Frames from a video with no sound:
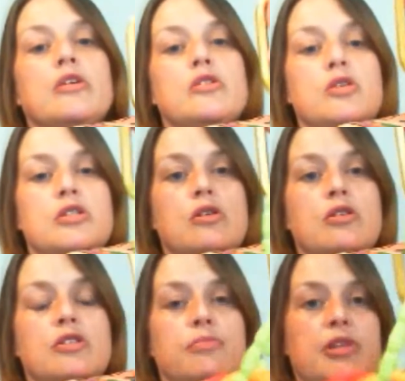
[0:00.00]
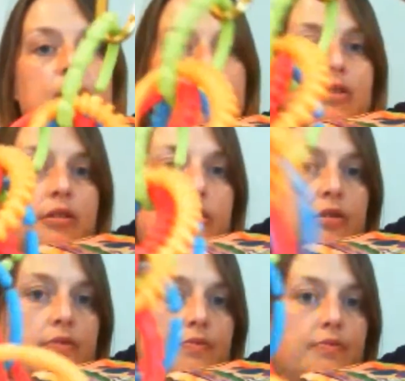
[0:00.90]
So it's got some of
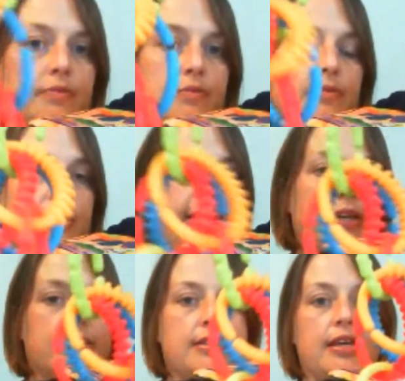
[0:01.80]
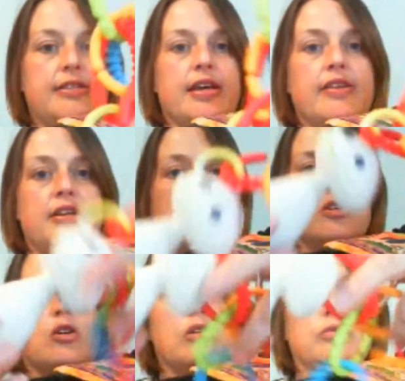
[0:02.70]
these links things, and then it's
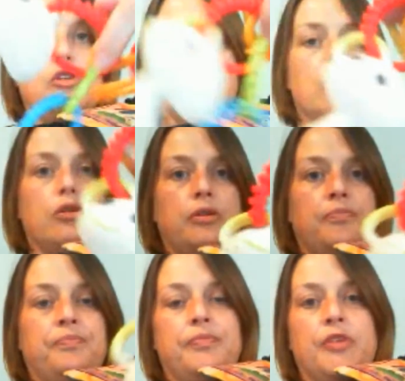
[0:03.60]
got Non,